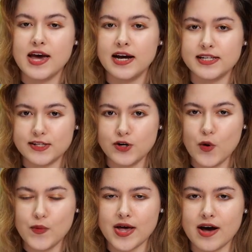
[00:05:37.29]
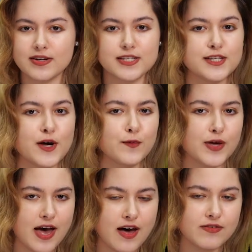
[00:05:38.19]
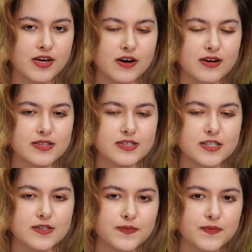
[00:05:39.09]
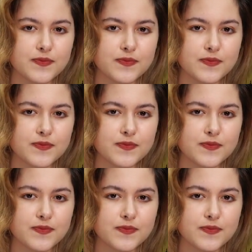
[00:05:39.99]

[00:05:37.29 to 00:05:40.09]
it's not without some caveats.